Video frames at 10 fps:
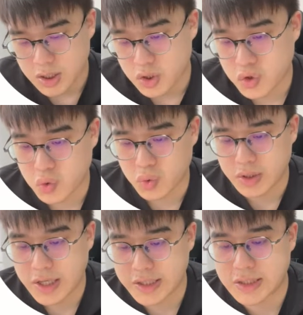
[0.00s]
so
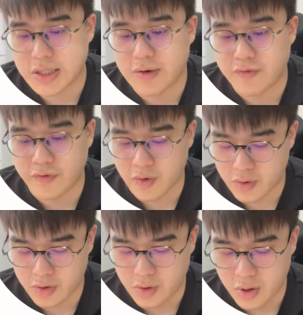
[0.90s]
that's
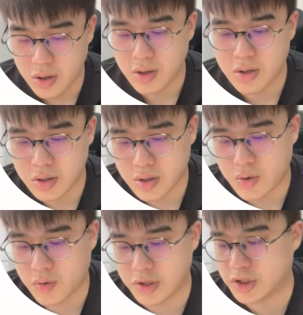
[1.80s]
for your
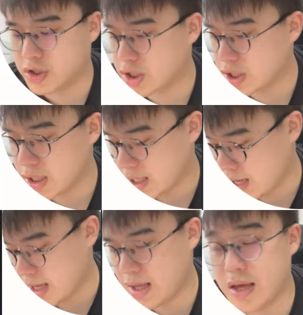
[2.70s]
question
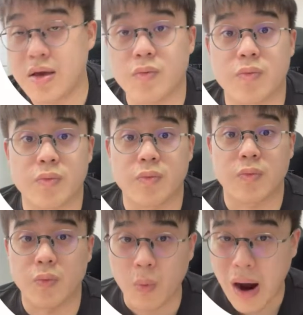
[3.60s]
A.
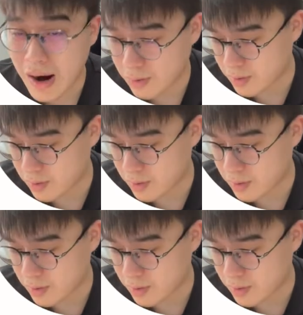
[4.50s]
Wow,